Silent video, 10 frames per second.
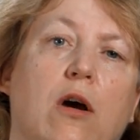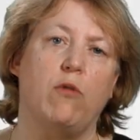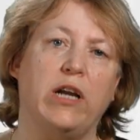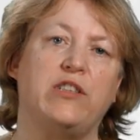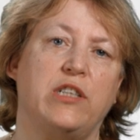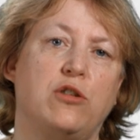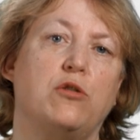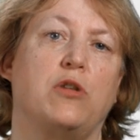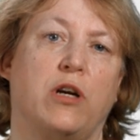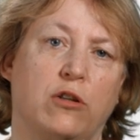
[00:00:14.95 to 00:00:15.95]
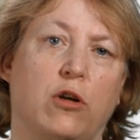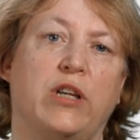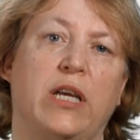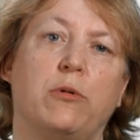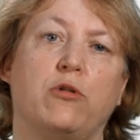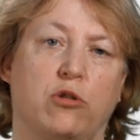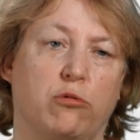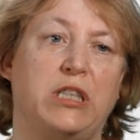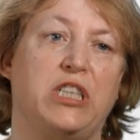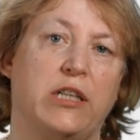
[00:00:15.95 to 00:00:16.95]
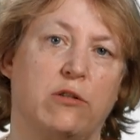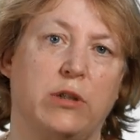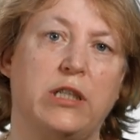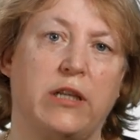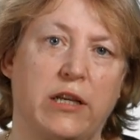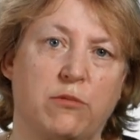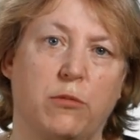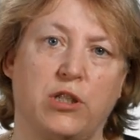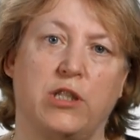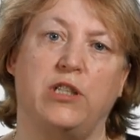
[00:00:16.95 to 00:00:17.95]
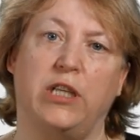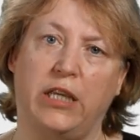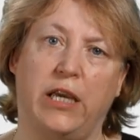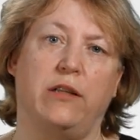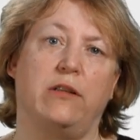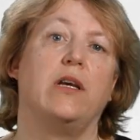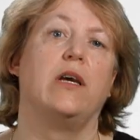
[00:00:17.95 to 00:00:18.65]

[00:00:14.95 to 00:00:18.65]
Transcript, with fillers: why tissues are not able to regenerate as much as they can.